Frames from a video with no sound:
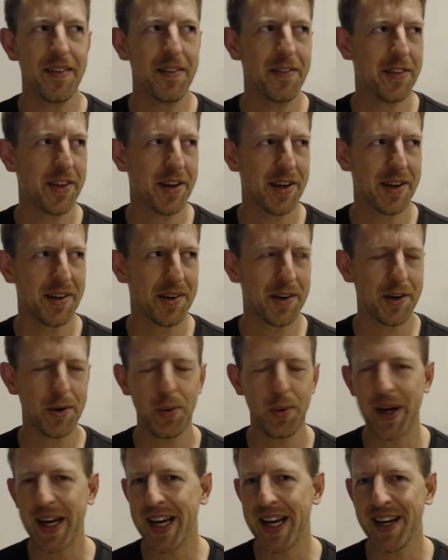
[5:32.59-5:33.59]
the
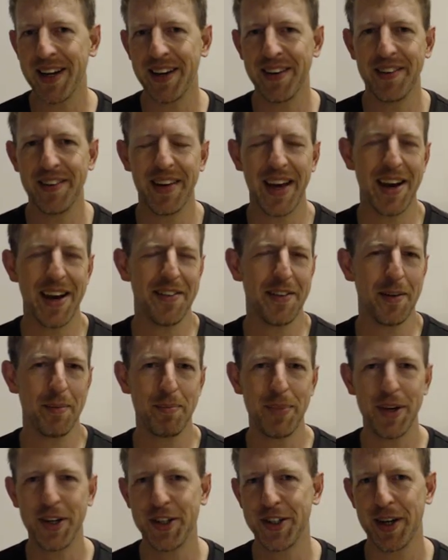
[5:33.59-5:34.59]
queen and the
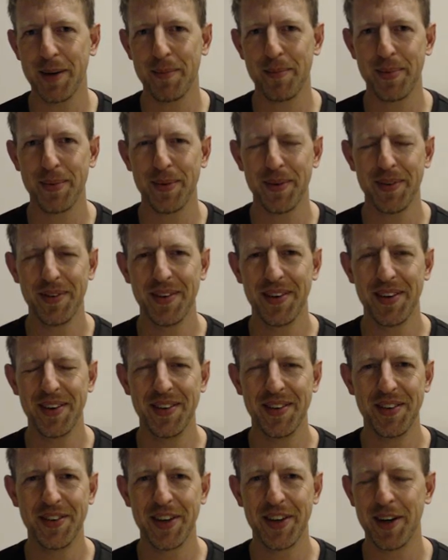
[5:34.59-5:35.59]
bishop
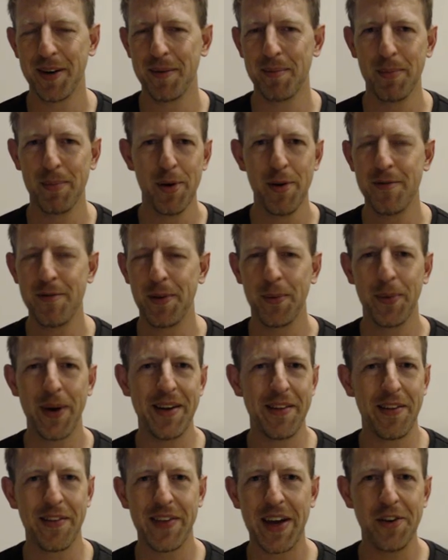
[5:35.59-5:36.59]
didn't move the
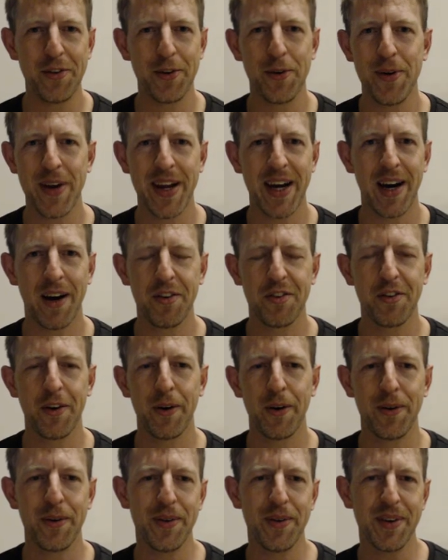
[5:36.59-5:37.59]
way that they do now.
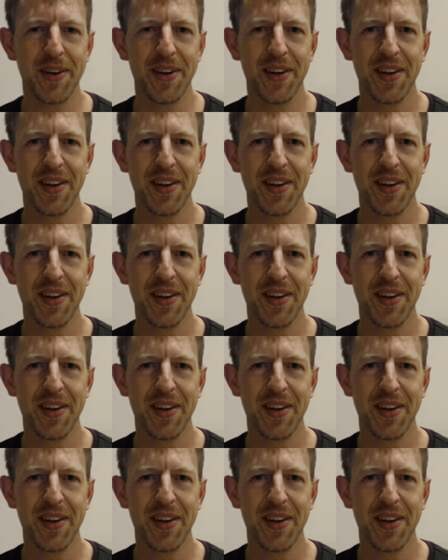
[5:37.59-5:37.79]
So